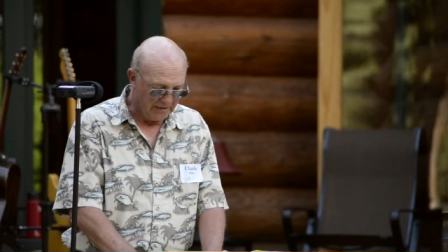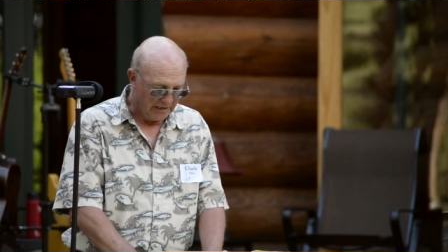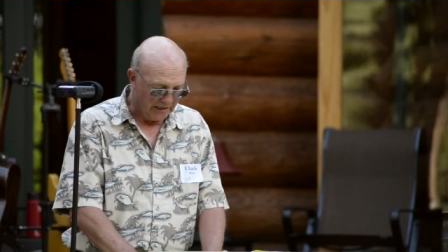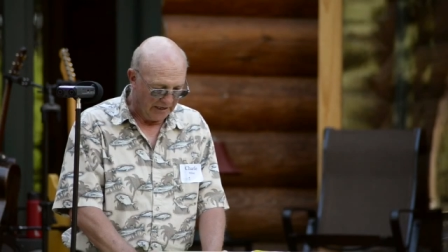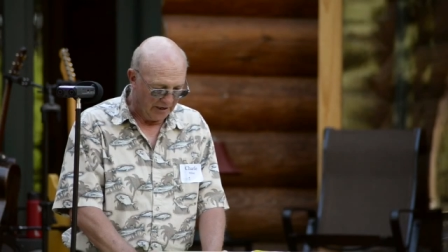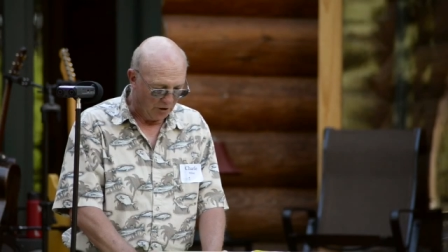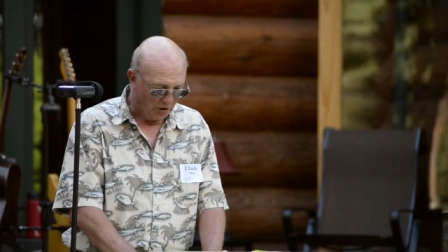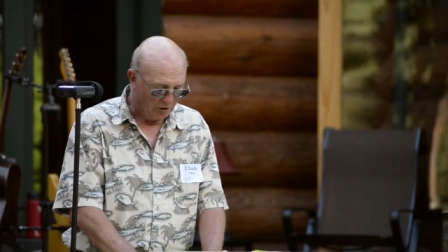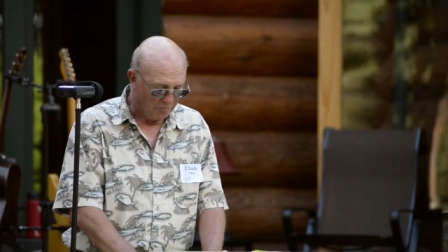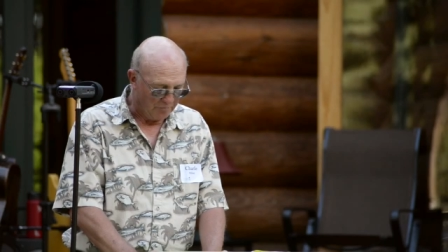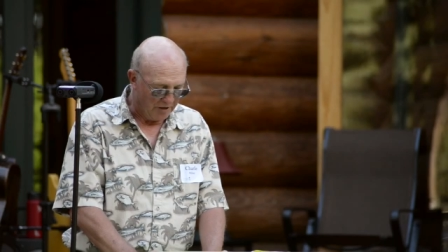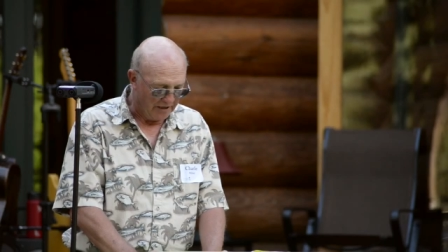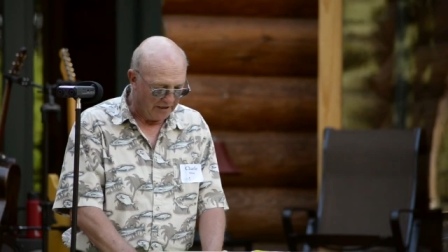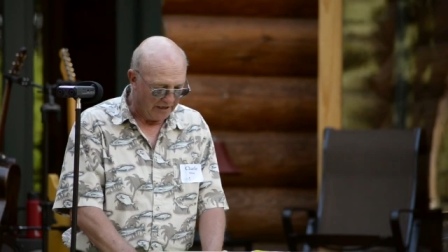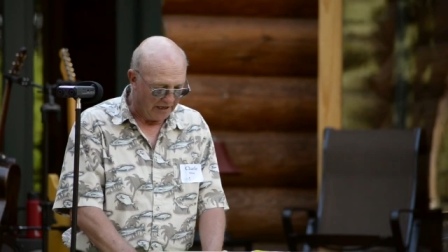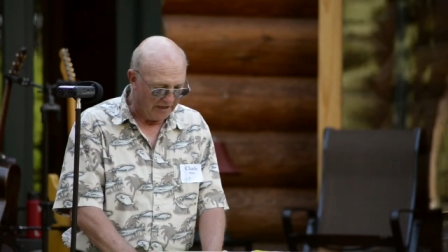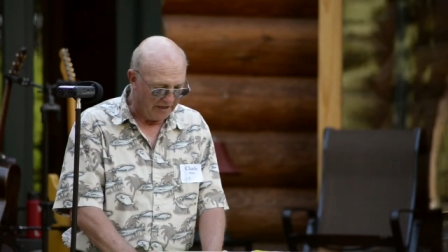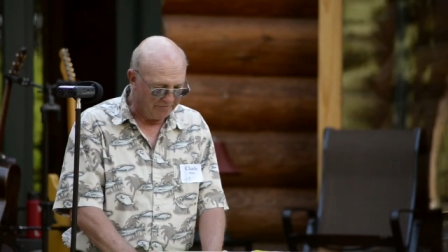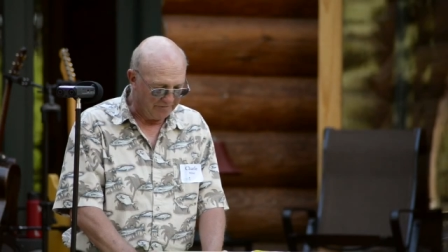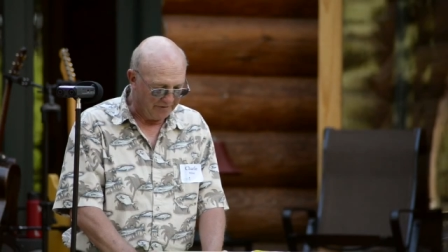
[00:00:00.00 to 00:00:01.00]
I owe my
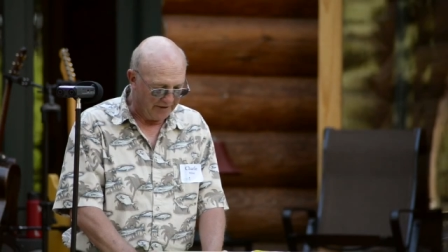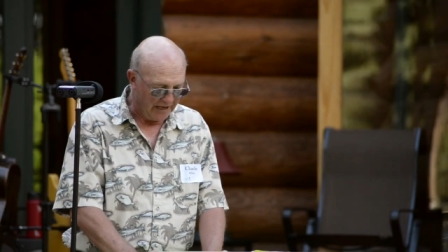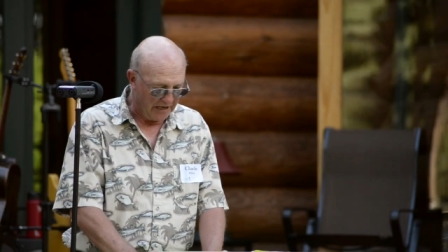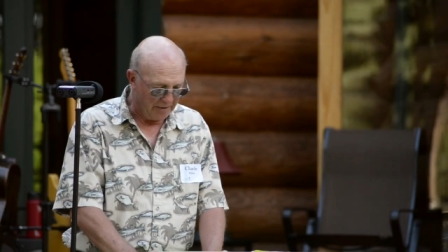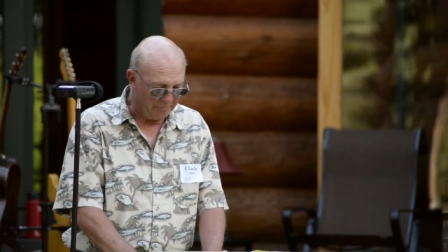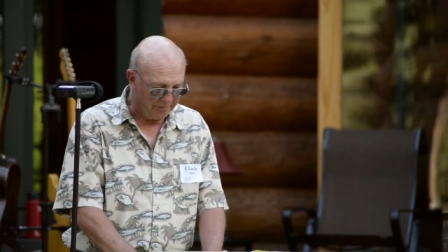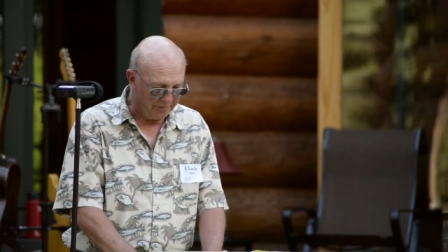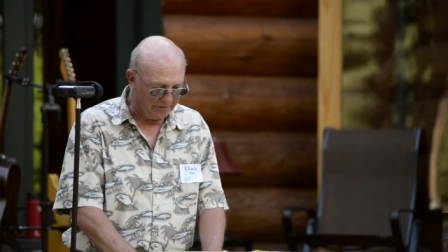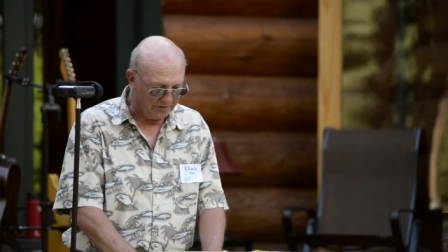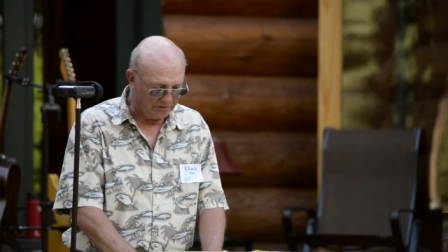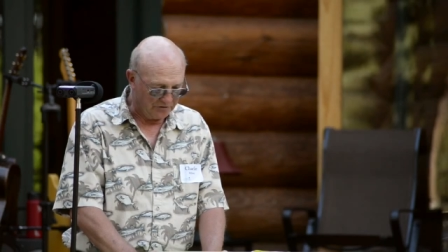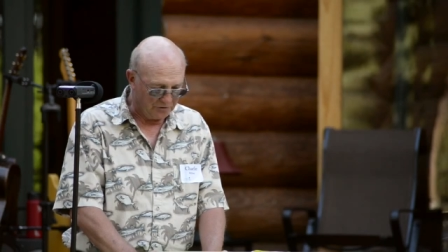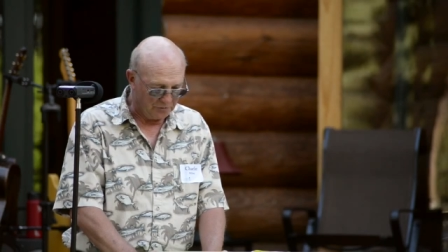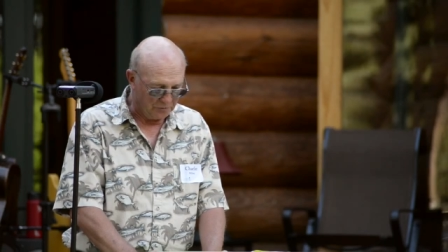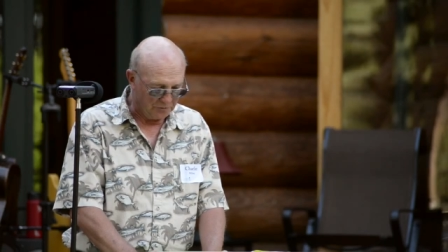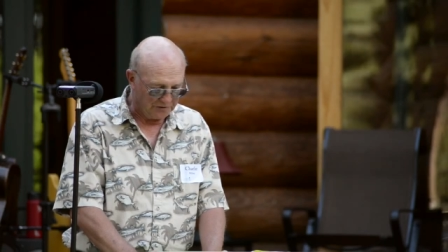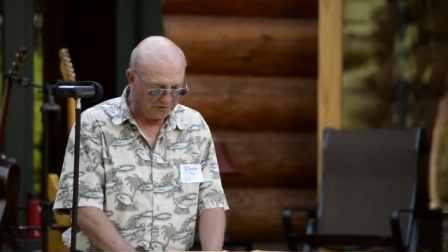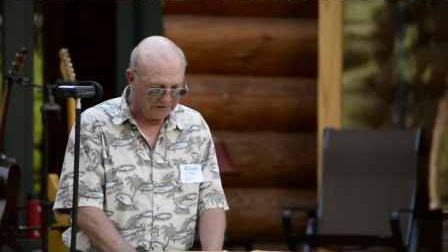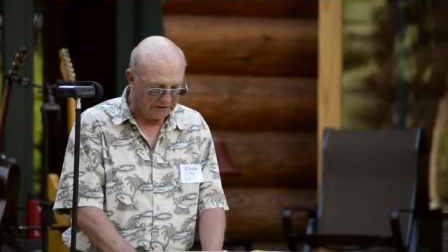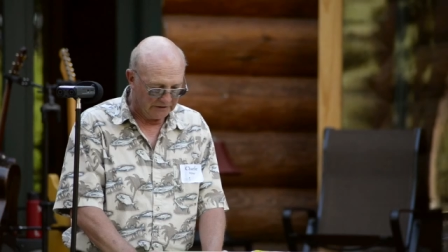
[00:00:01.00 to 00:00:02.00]
life and happiness to
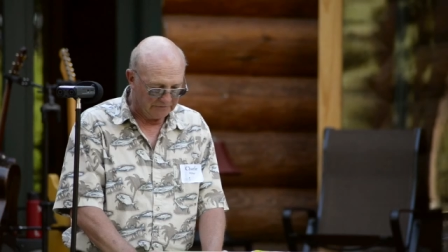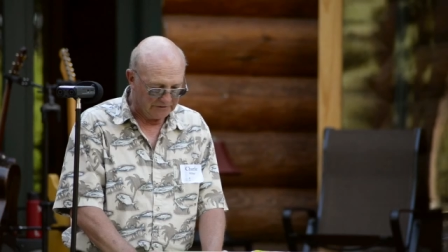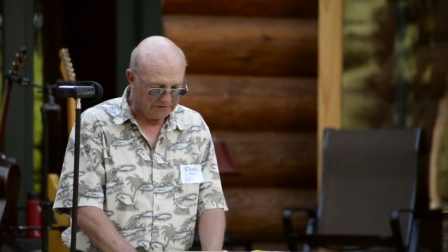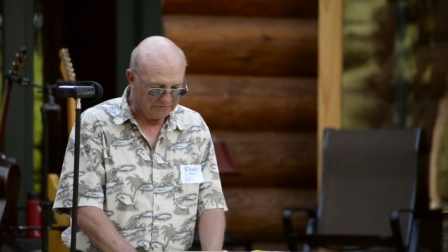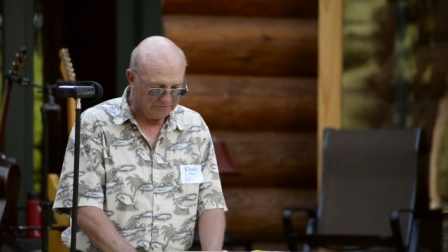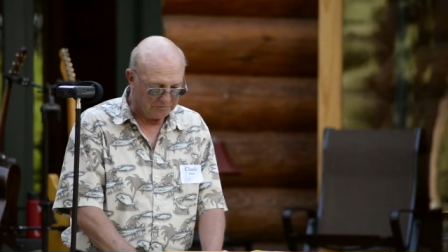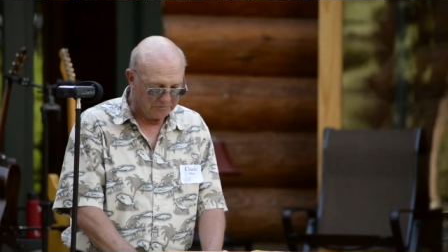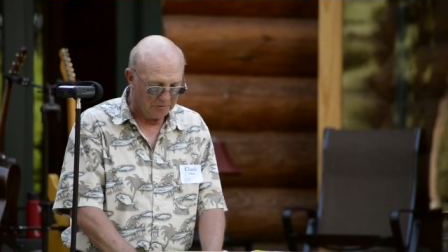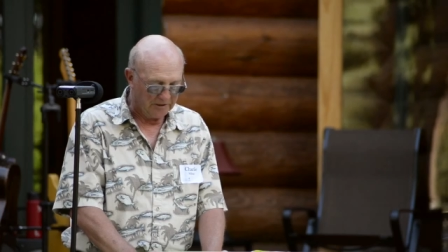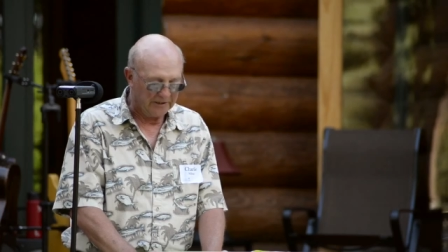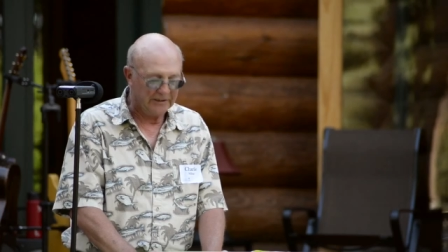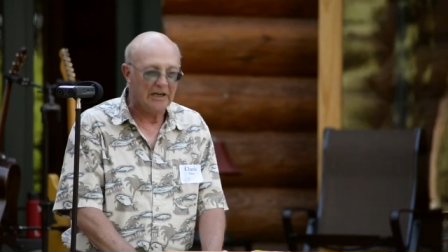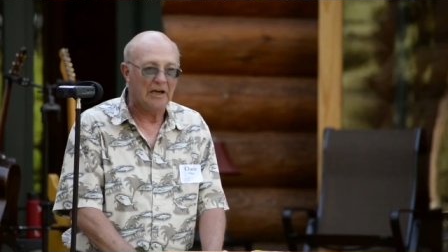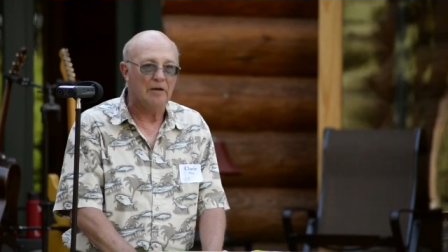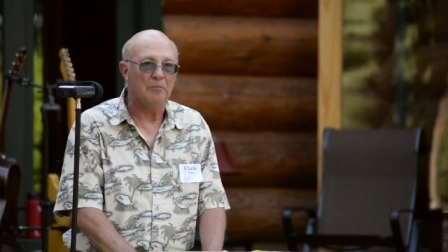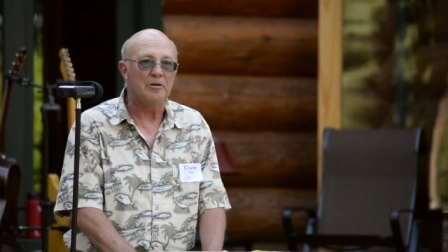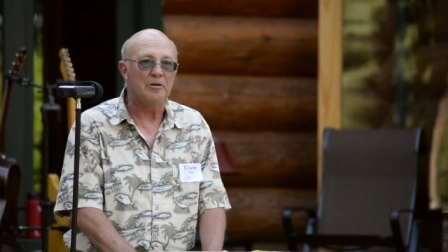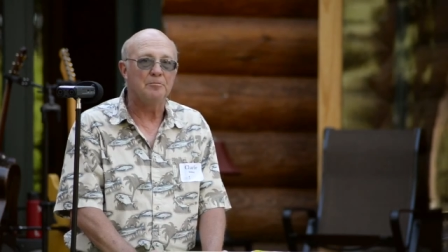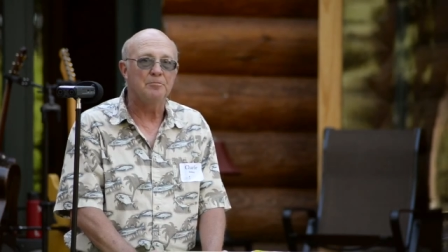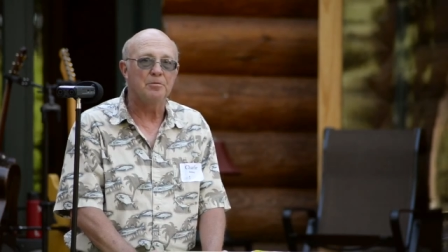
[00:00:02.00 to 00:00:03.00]
recovering from my
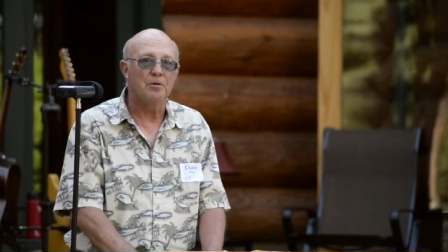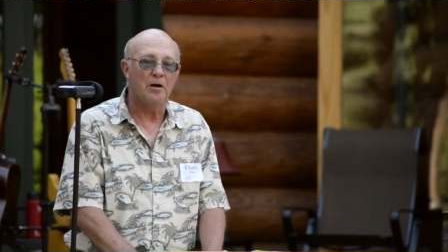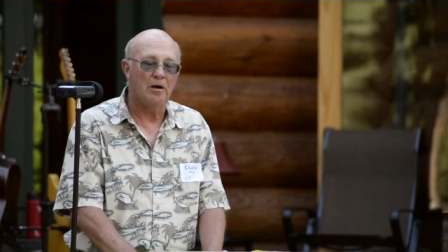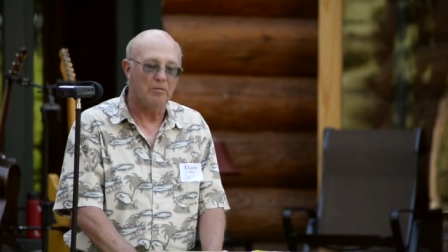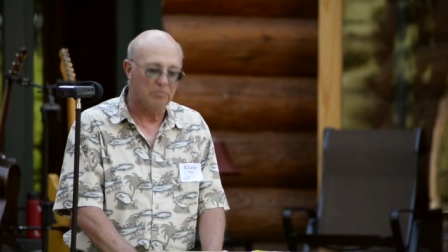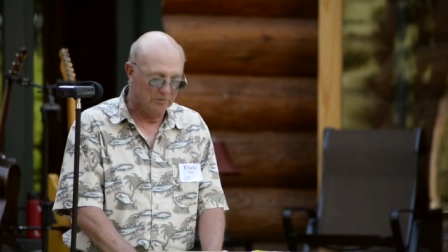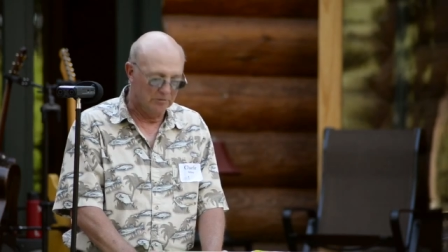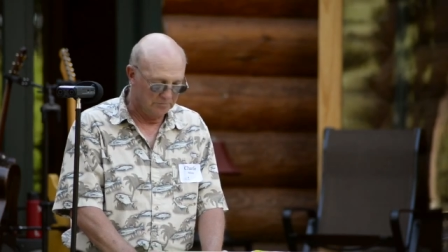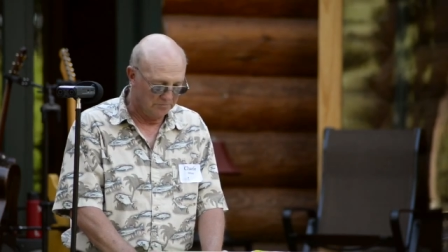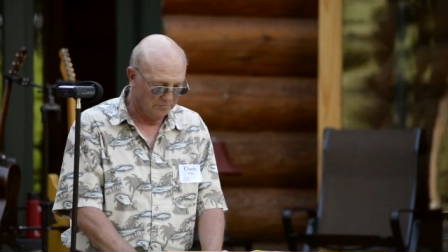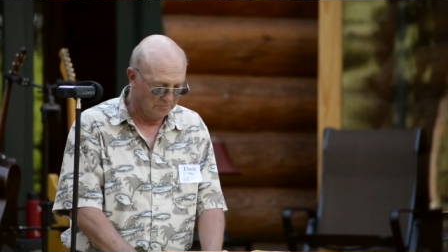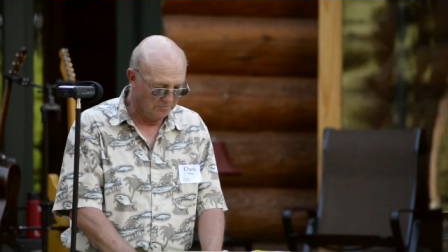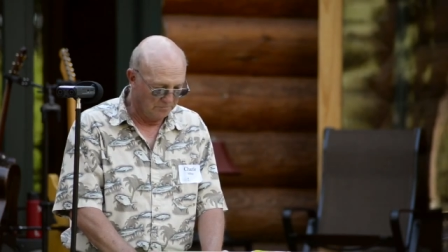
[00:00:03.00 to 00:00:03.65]
gambling problem.